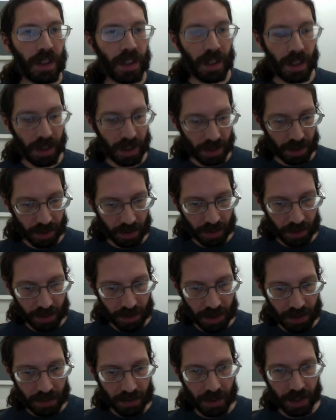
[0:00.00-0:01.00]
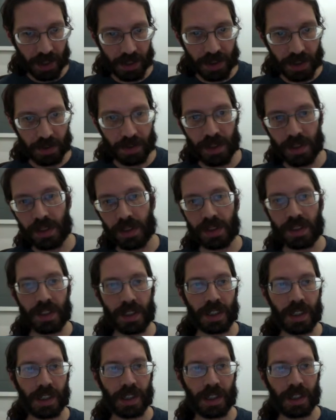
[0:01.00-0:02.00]
and do a refresh, and we should
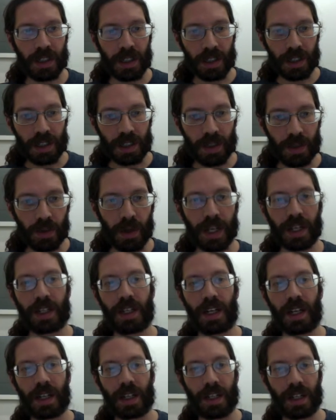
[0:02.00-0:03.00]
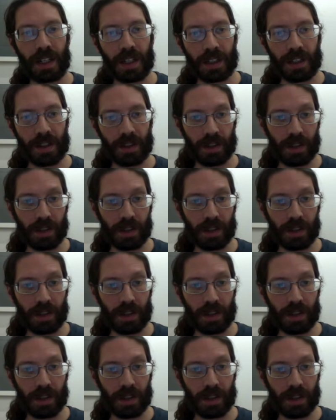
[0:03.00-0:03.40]
see a new headline down there.